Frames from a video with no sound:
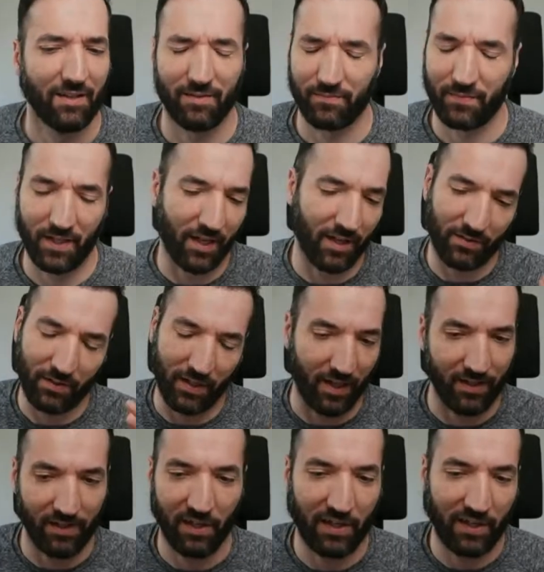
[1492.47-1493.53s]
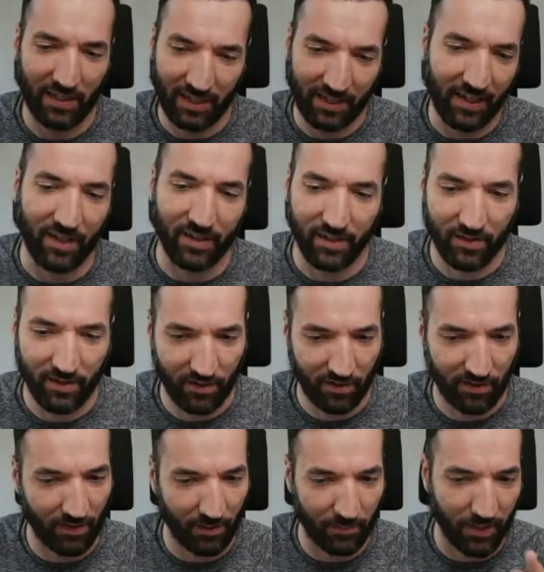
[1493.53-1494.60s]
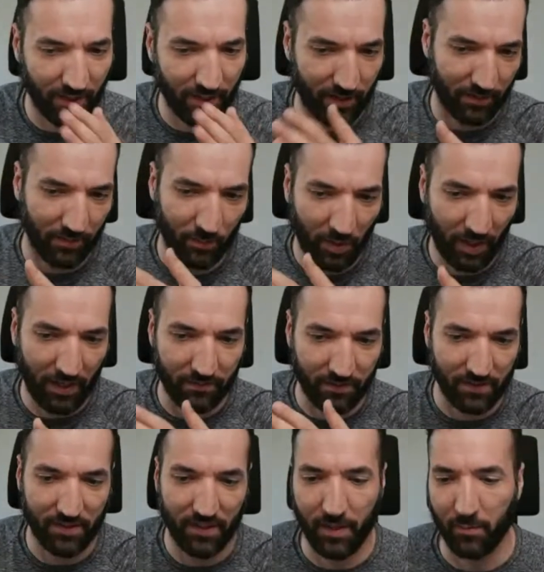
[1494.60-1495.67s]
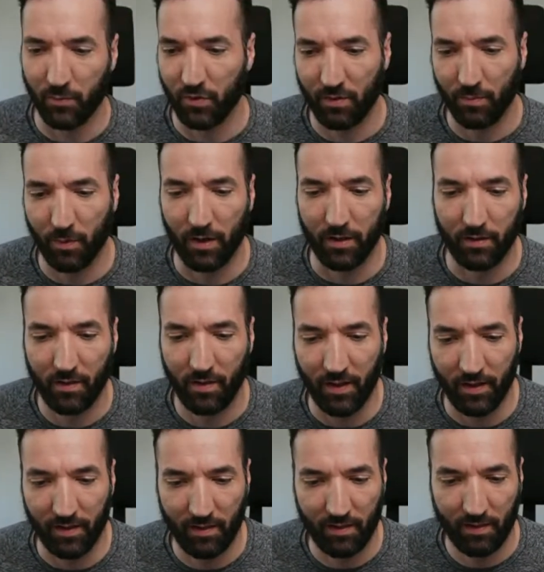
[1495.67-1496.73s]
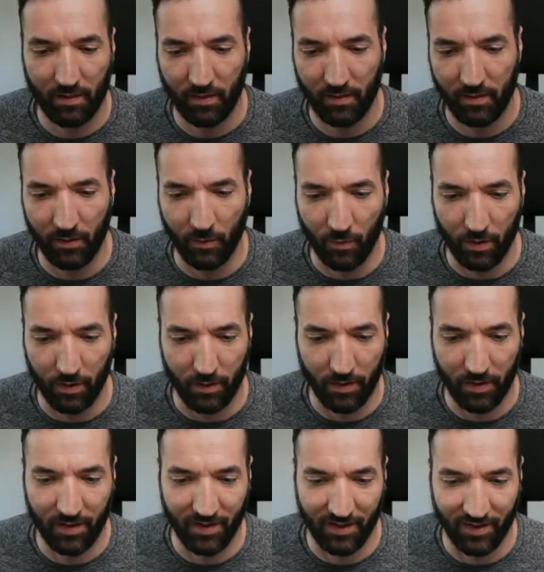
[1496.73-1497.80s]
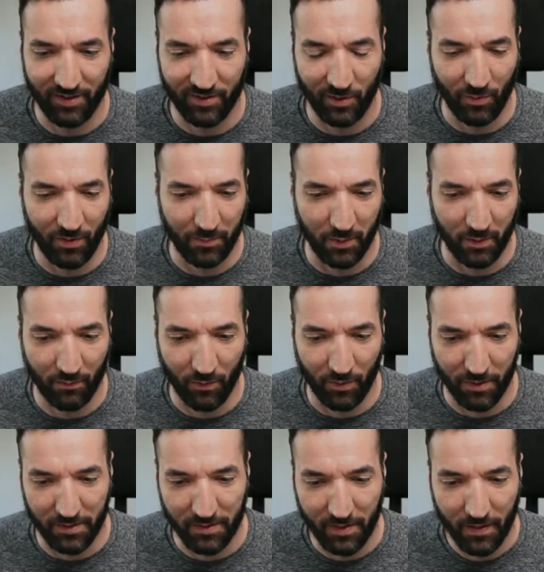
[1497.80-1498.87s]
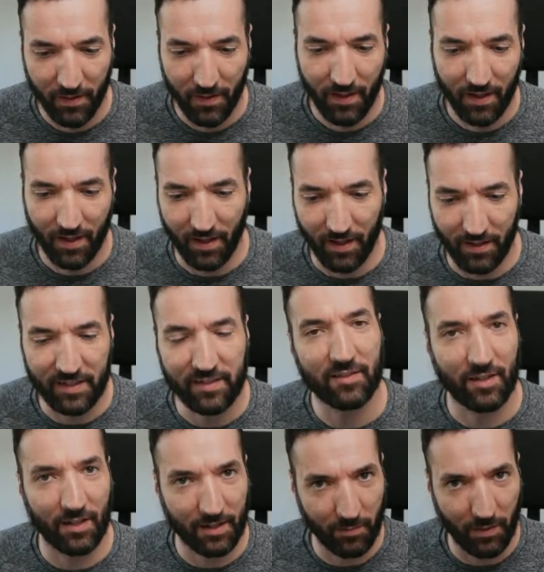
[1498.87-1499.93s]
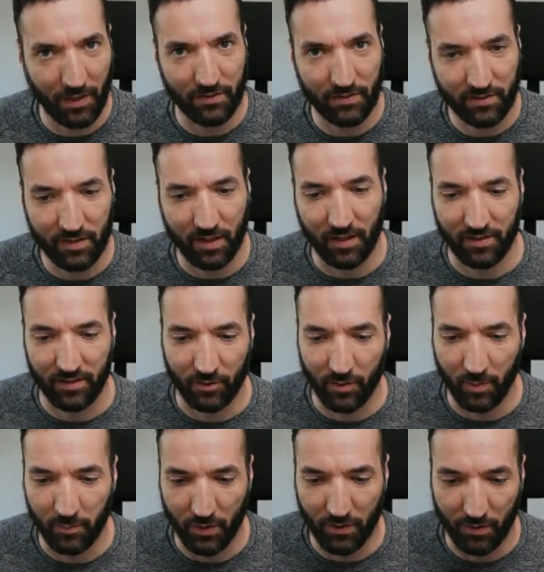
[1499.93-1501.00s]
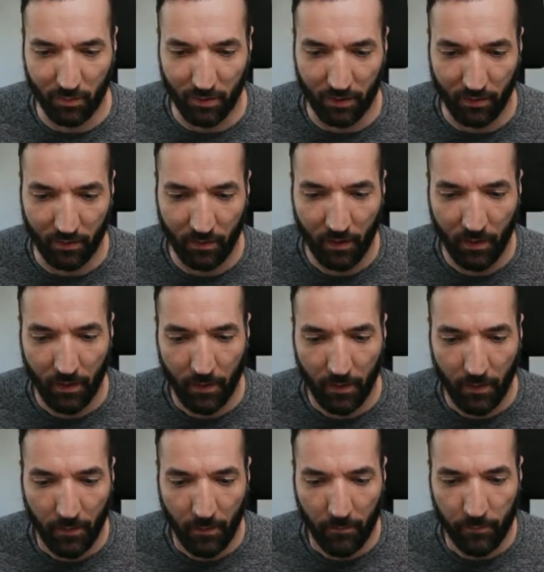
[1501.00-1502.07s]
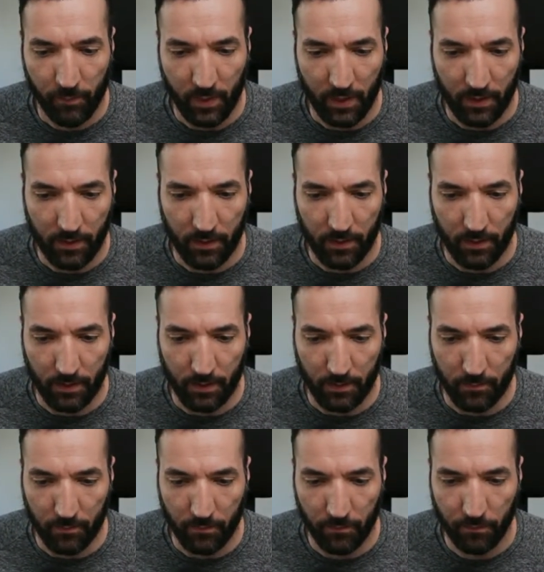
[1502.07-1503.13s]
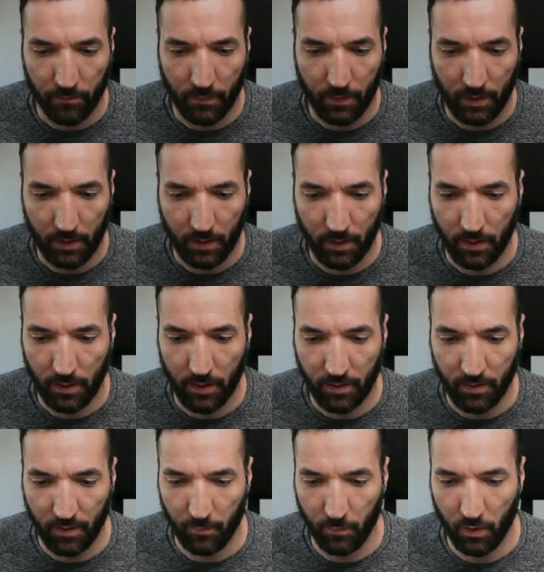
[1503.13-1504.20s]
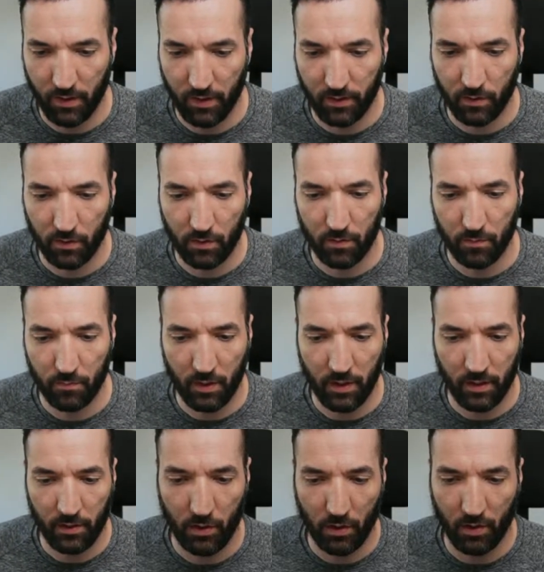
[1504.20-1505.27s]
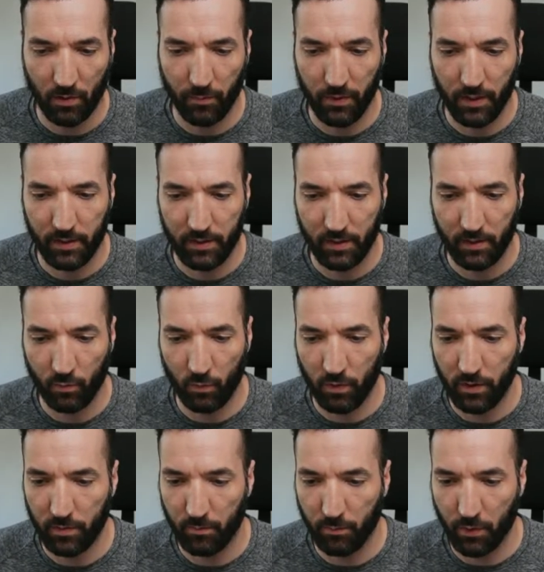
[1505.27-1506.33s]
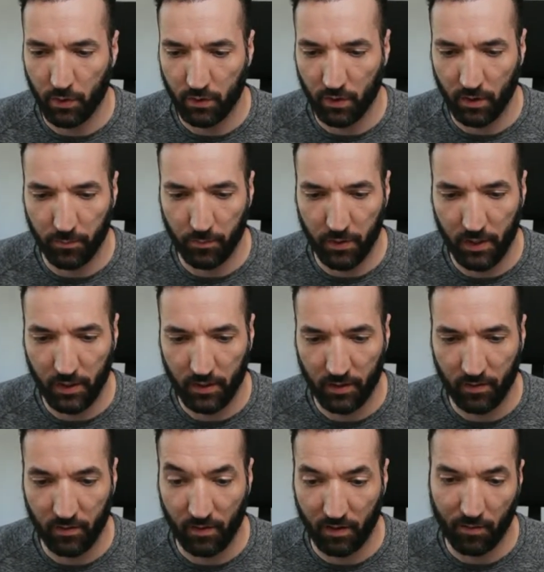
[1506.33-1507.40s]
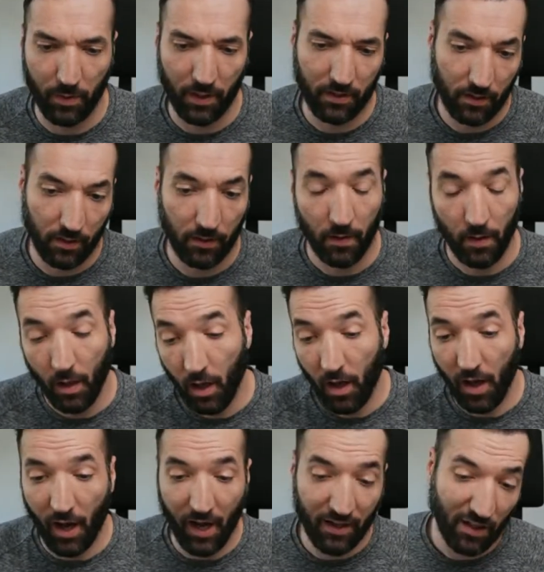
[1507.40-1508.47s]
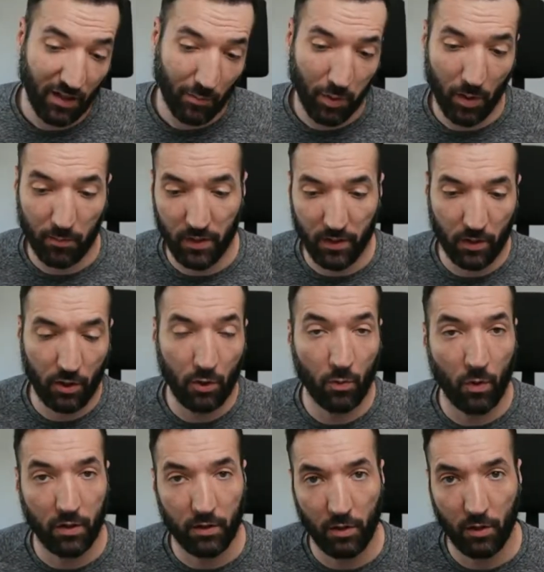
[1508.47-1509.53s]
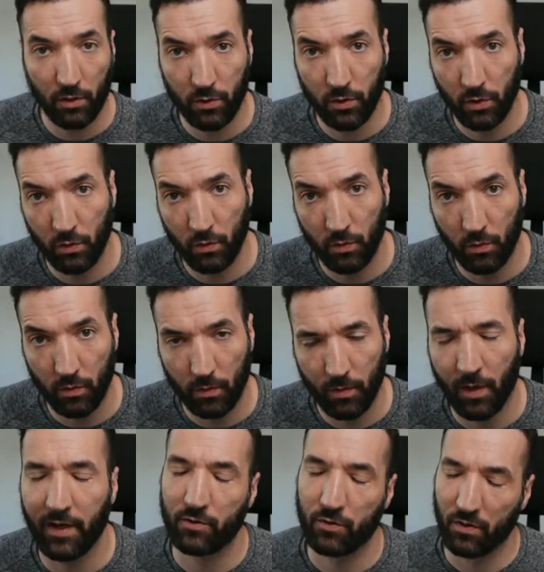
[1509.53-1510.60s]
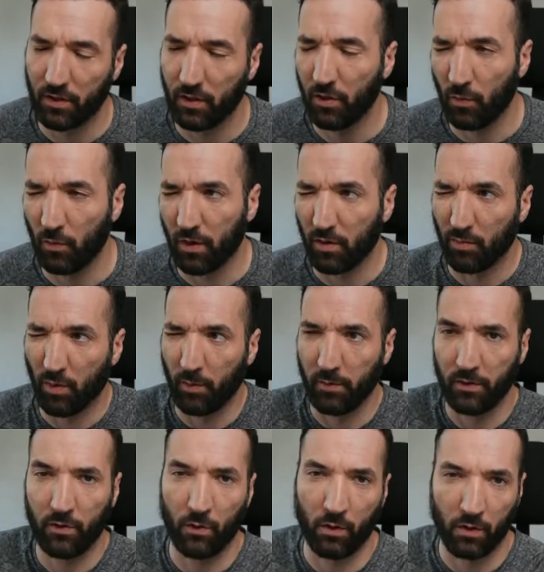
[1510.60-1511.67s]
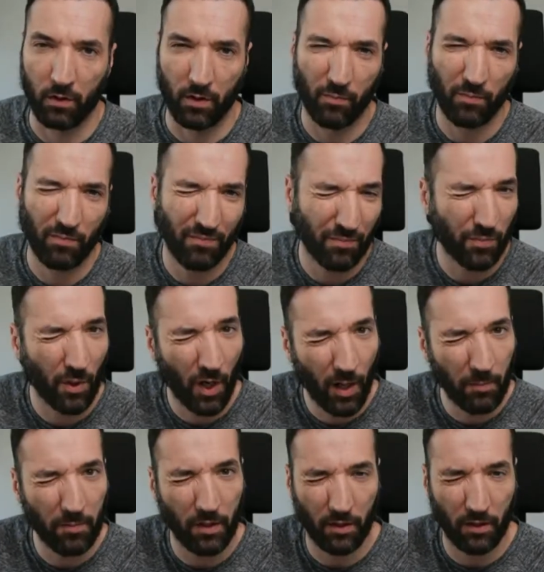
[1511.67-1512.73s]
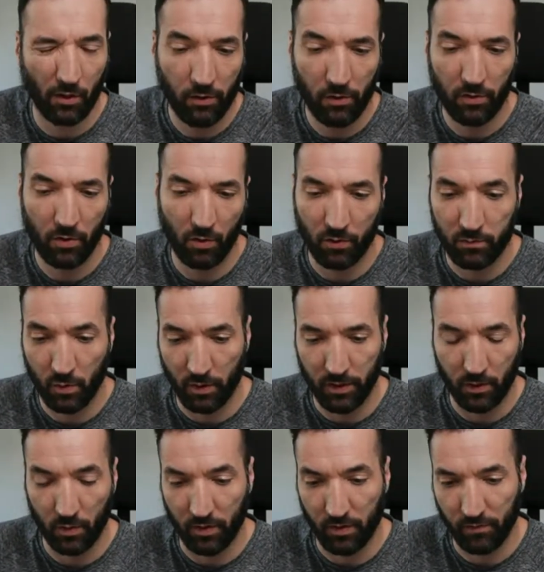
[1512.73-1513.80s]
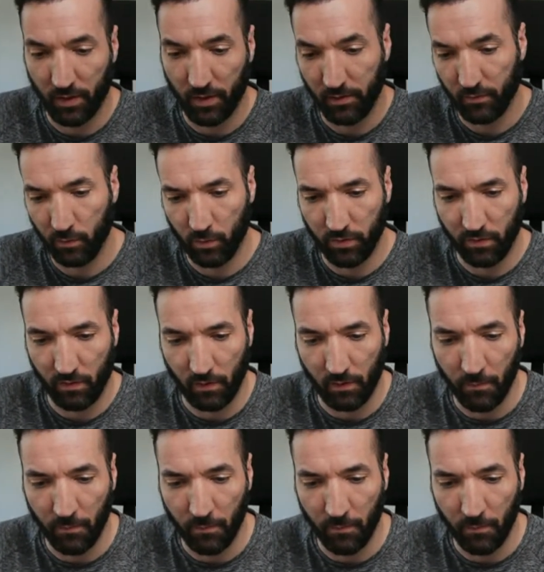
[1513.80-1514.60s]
Okay. Yeah. Again, I'm gonna have the same response as the one the one before it. Let's talk about stocks and cryptos, please. Um, Assalamu alaikum. In opinion, when bull run peak is expected? I think probably Q1, Q2. Actually, Q1 is probably too early. Probably Q2 2025. We'll see.